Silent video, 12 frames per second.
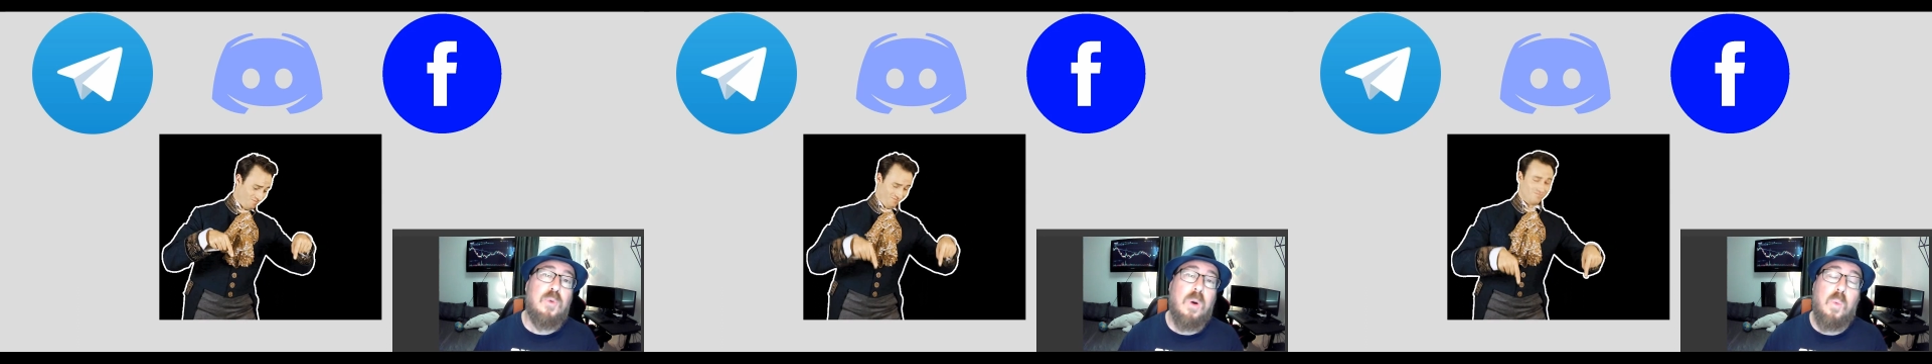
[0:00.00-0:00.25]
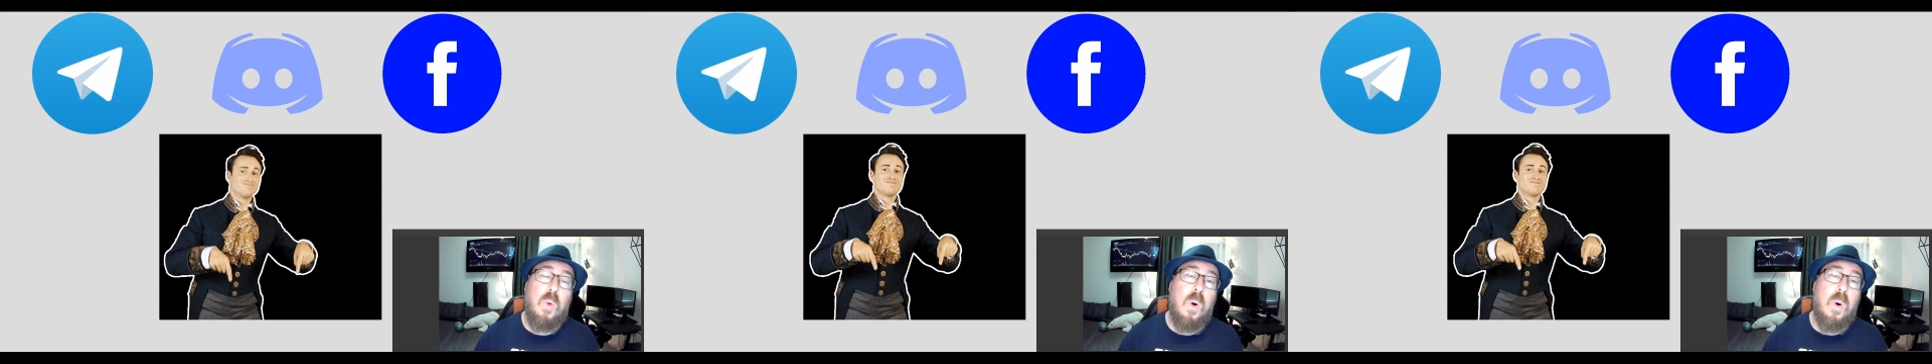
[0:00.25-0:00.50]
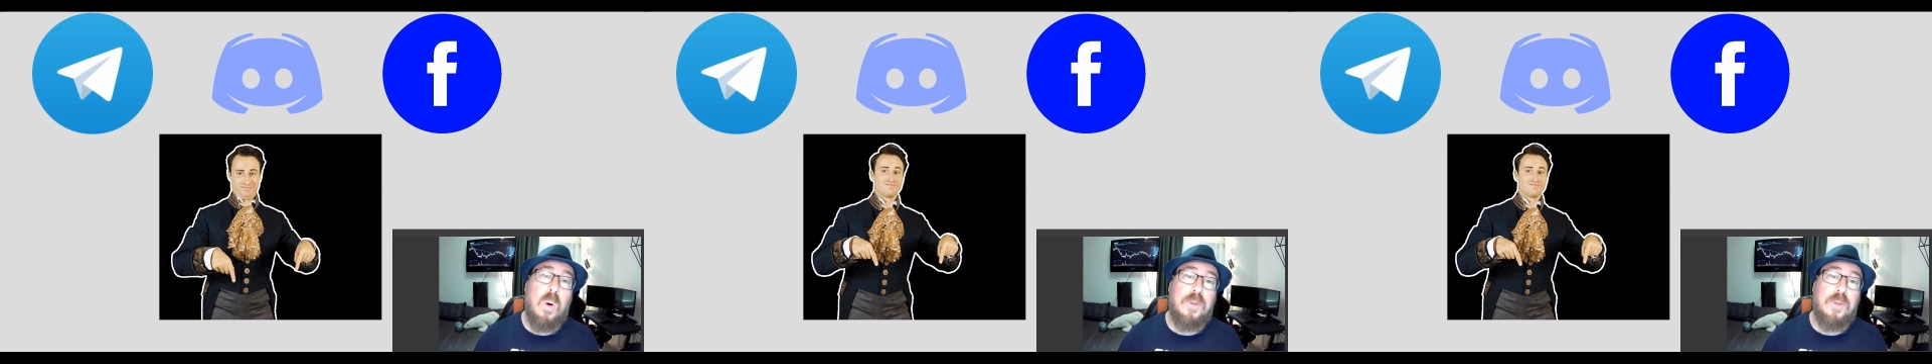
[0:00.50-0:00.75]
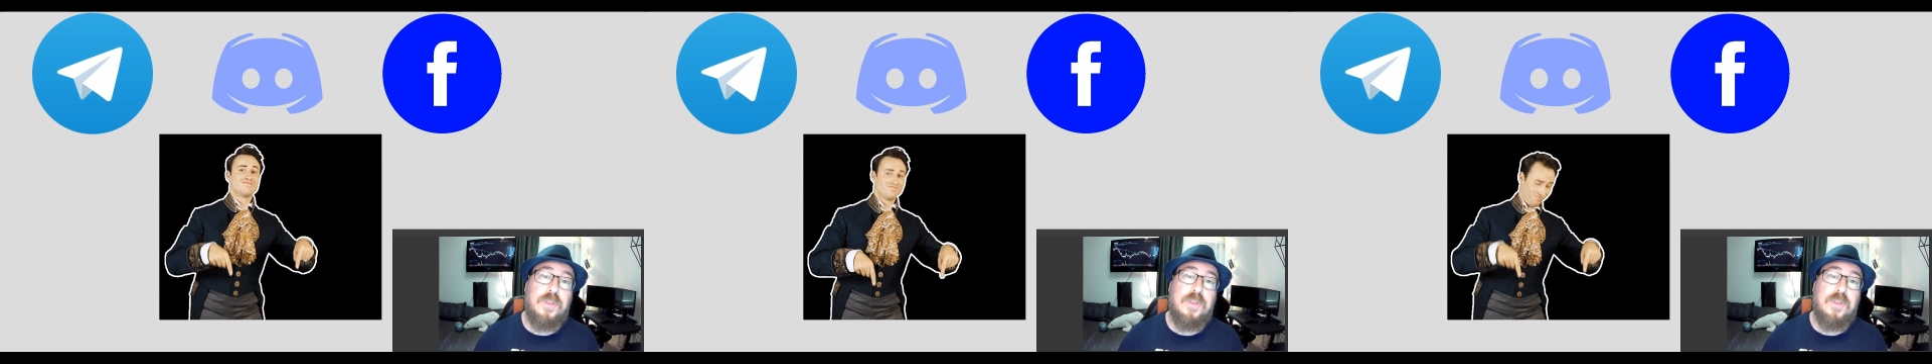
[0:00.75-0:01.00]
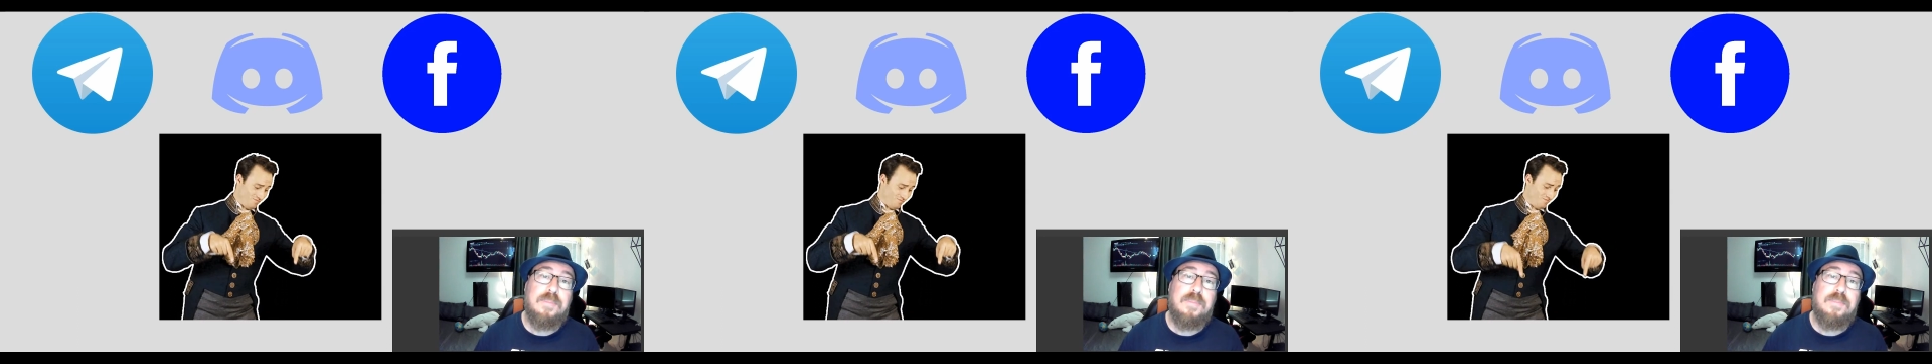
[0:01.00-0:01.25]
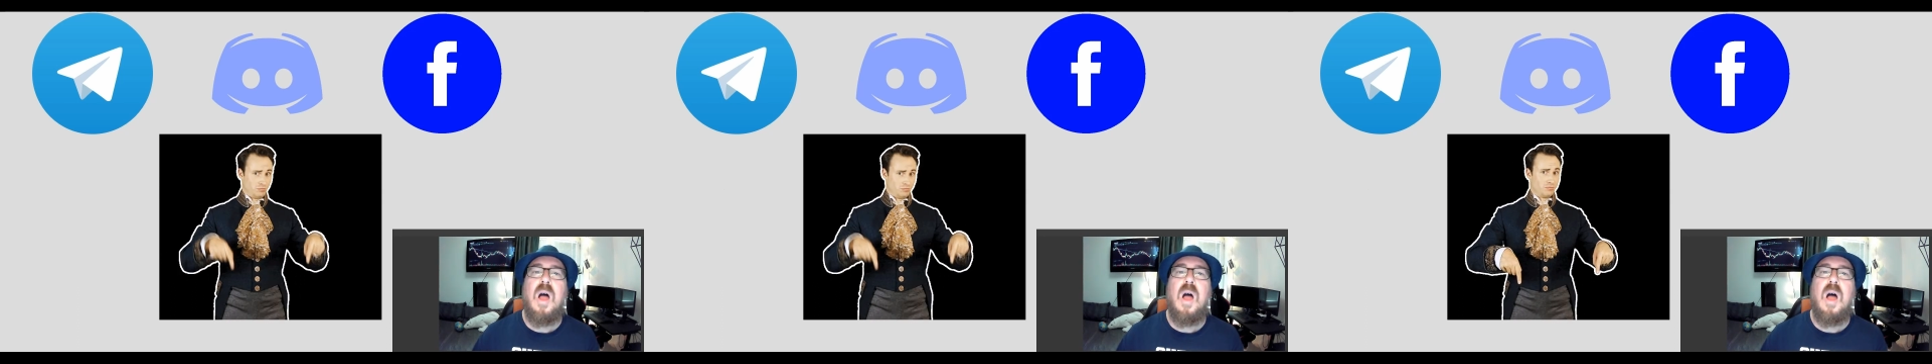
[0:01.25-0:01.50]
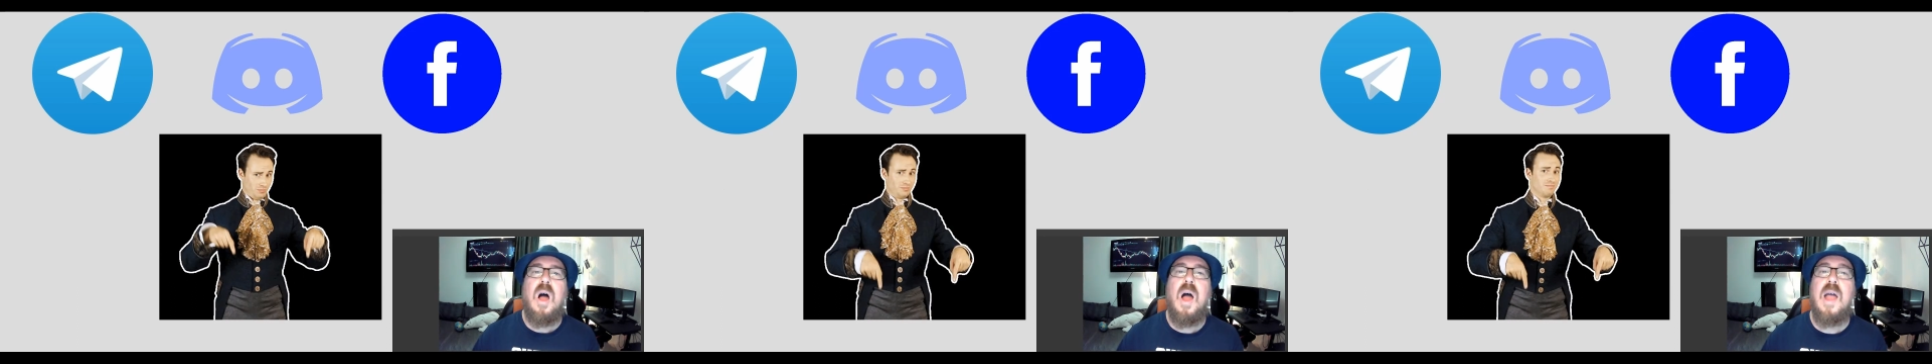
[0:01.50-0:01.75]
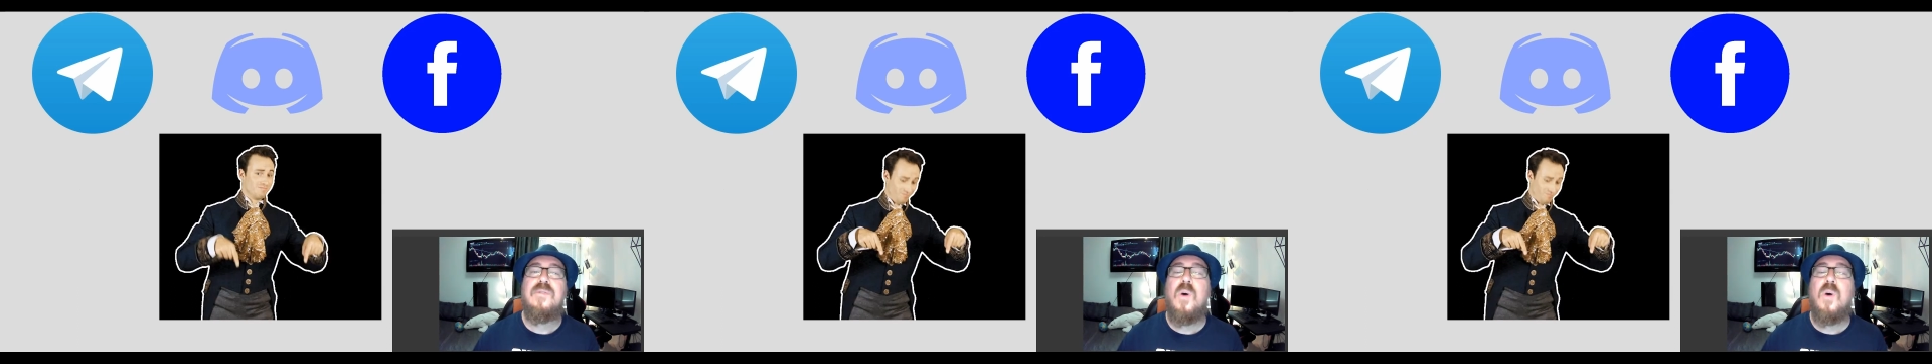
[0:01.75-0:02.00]
rewards.
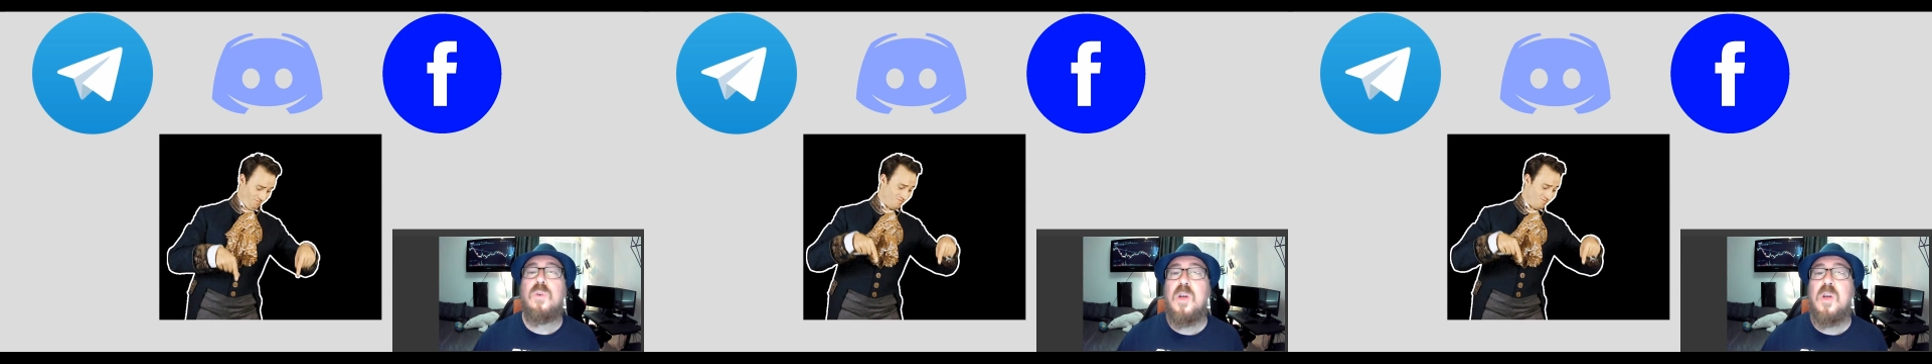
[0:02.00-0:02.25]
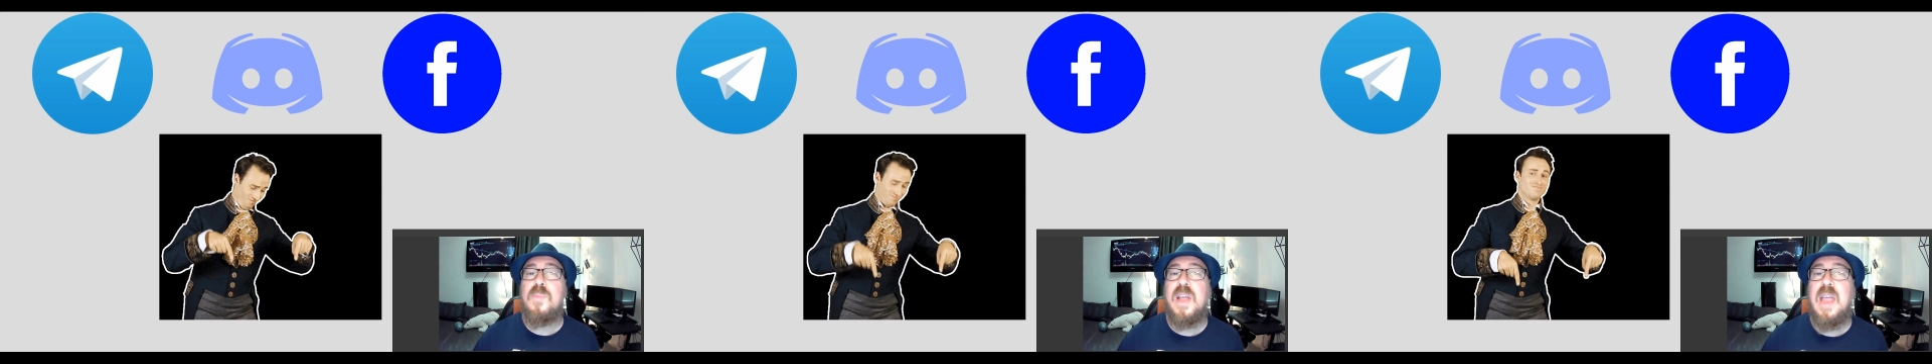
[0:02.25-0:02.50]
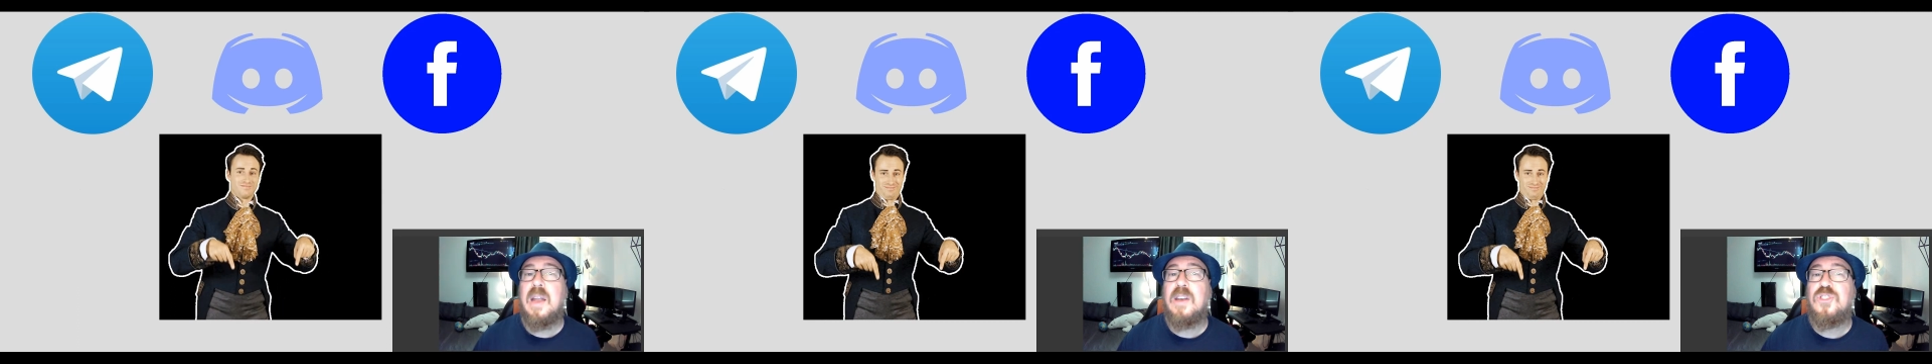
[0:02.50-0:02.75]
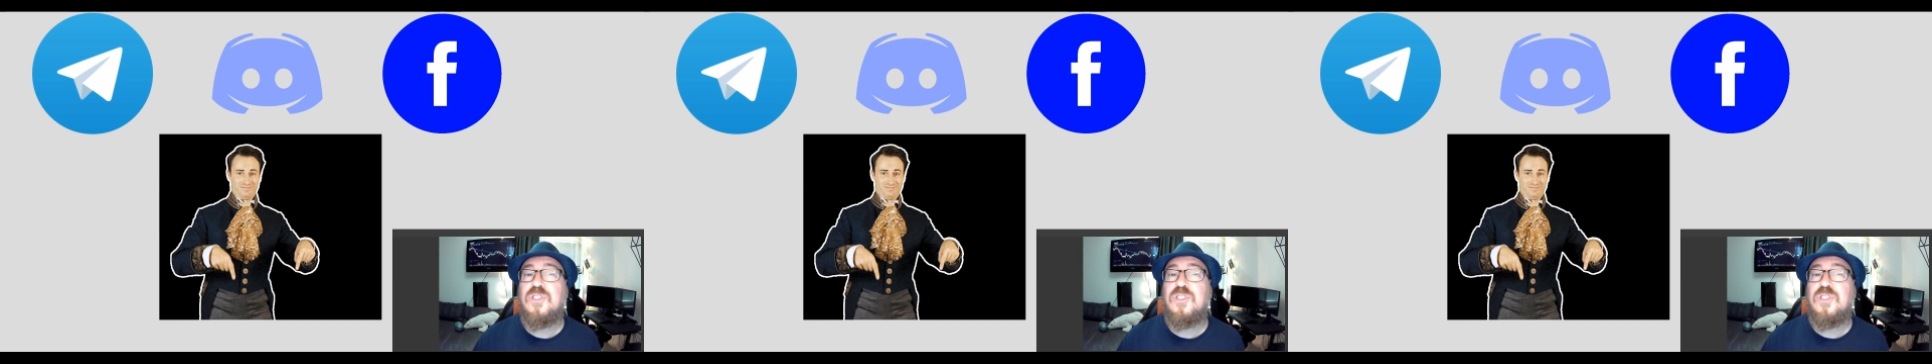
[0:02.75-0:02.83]
I have also begun